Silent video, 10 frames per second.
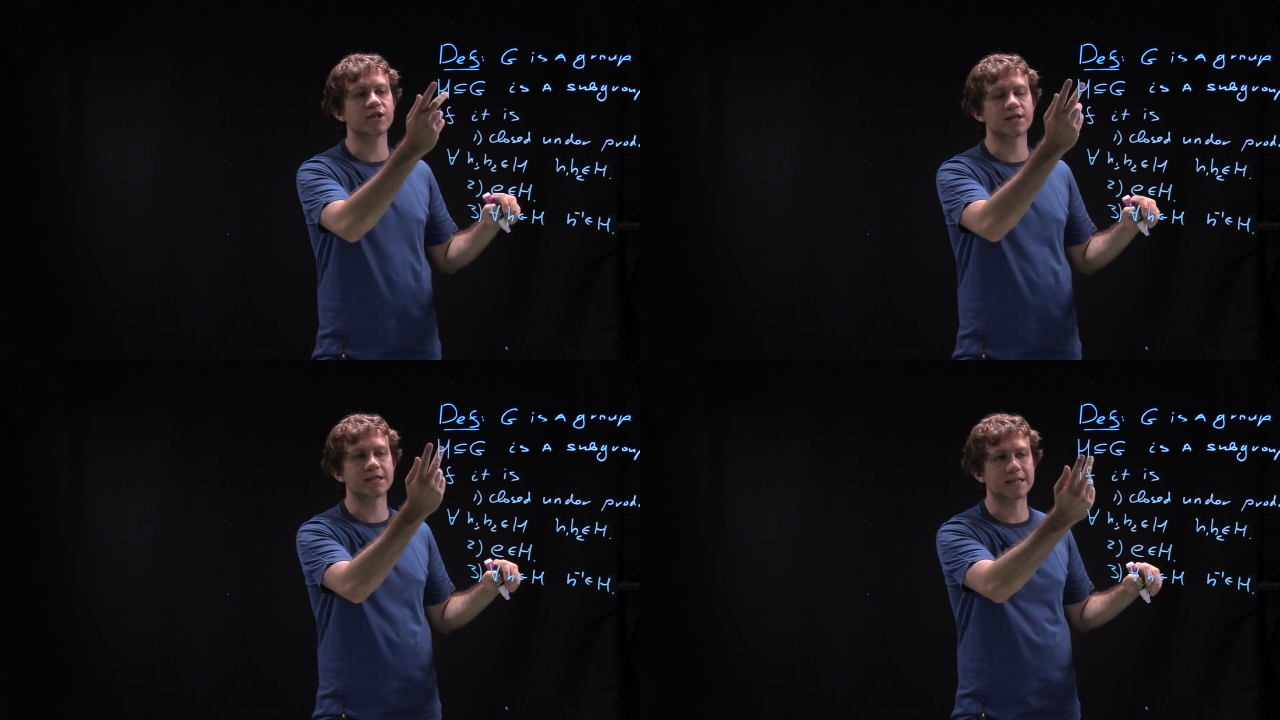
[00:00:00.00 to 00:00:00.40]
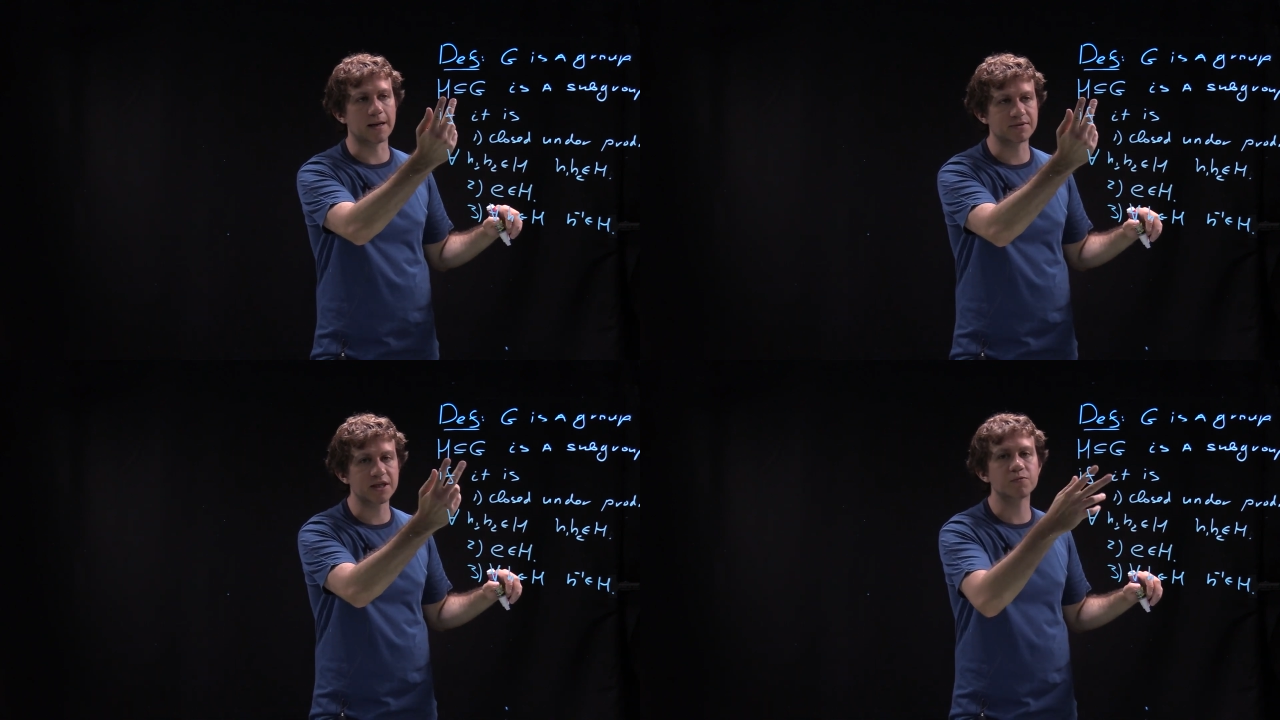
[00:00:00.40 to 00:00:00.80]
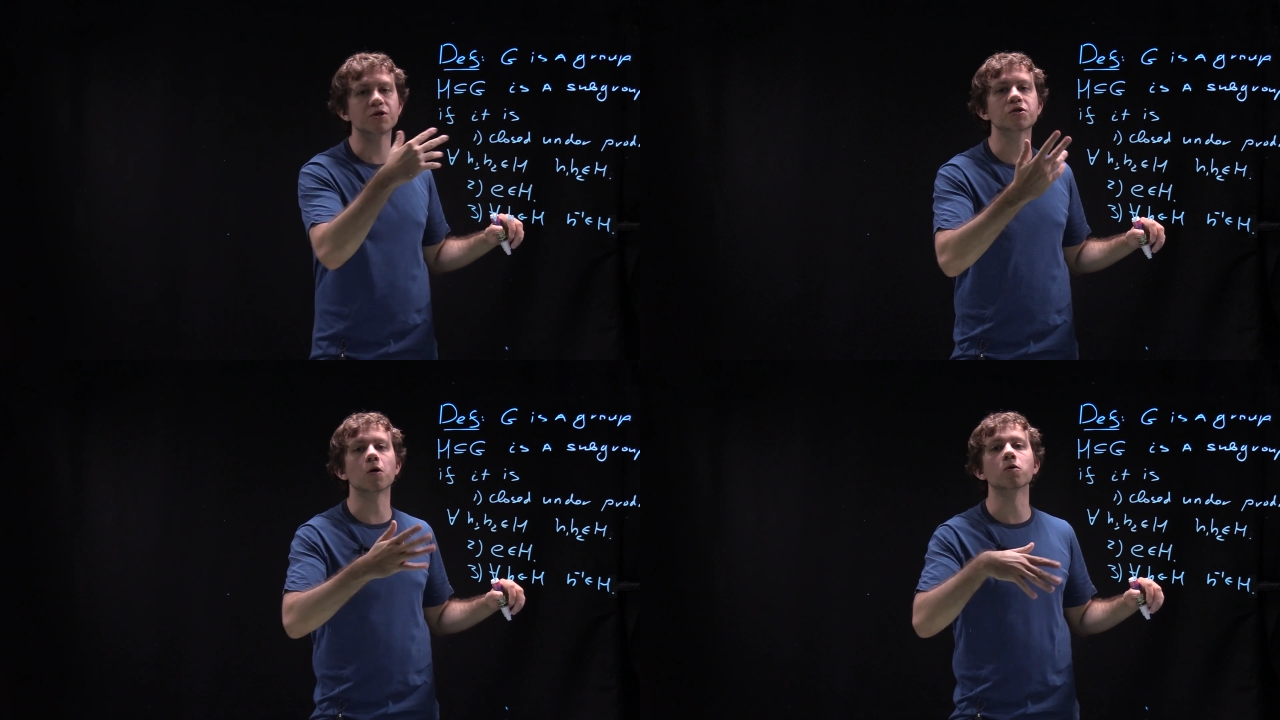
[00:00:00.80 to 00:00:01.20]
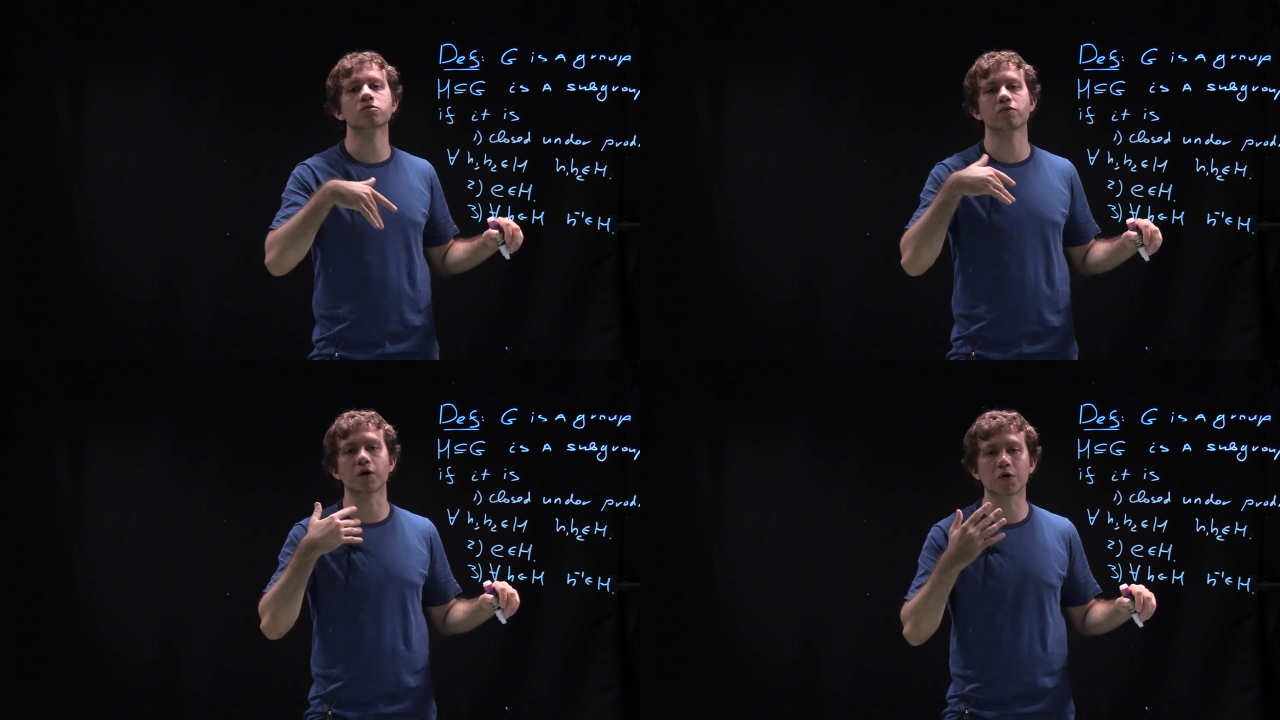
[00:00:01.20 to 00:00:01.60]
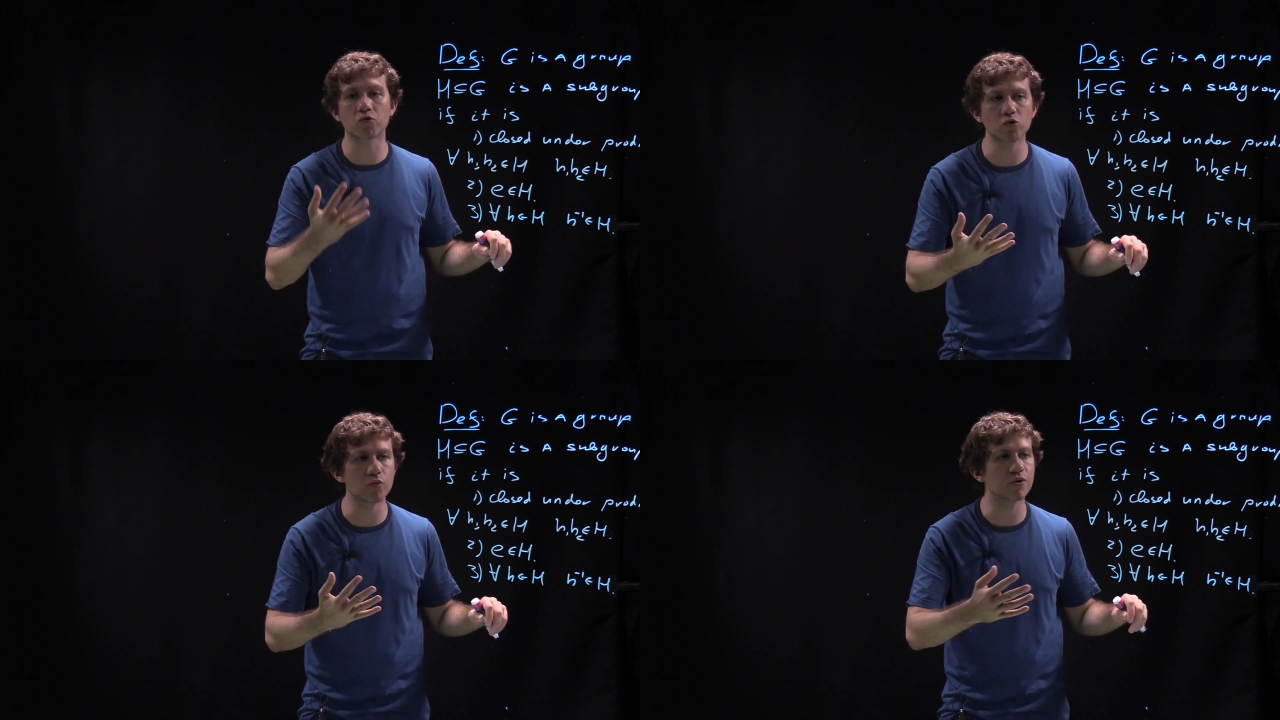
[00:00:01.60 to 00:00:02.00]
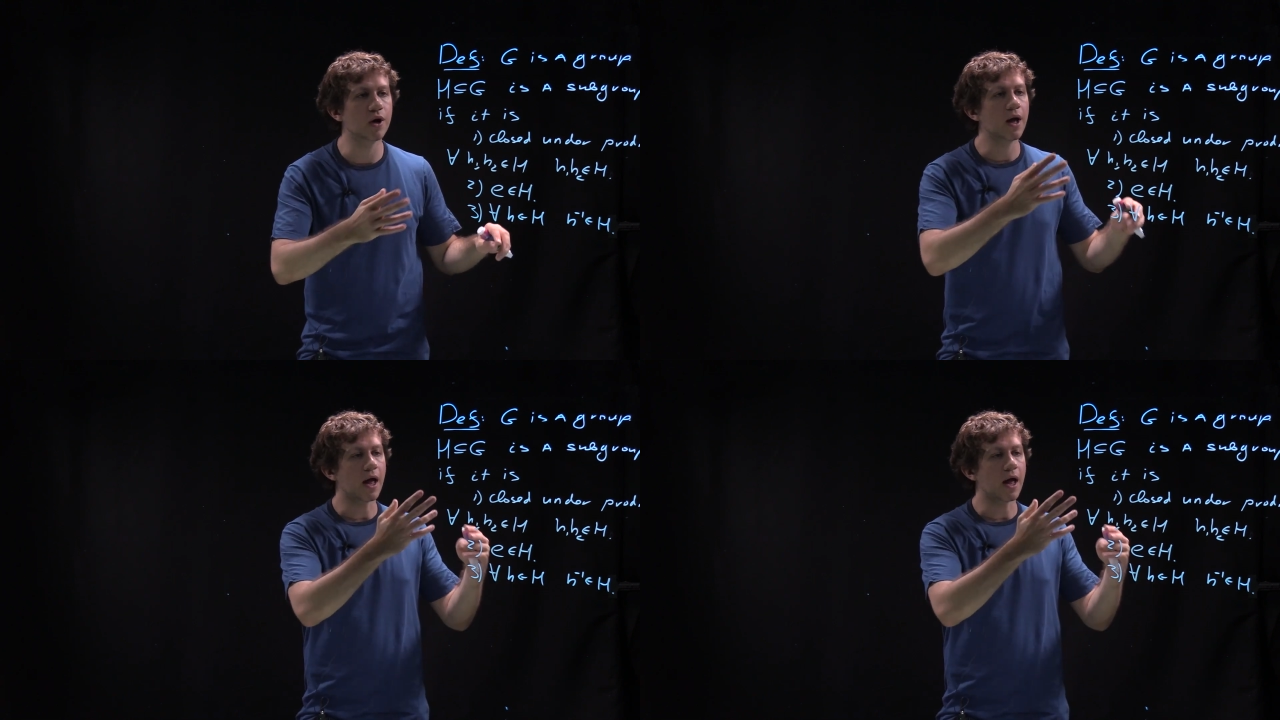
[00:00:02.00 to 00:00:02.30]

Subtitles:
just a subset, which is also a group,